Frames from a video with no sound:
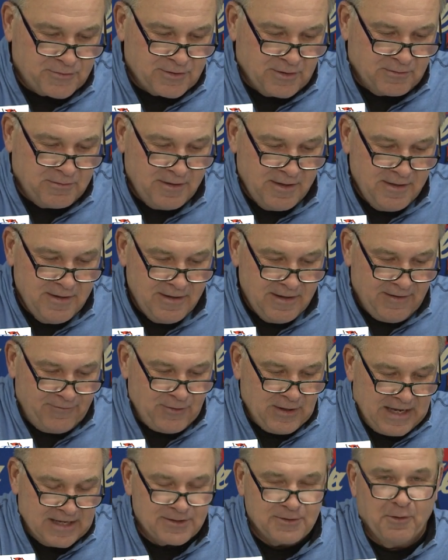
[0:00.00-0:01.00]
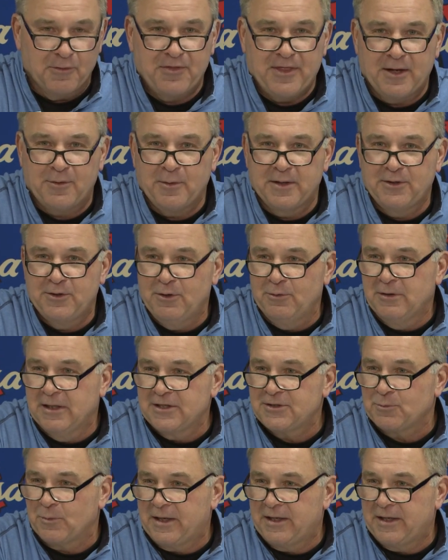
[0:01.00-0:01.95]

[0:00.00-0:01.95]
So if you guys don't think we do, listen,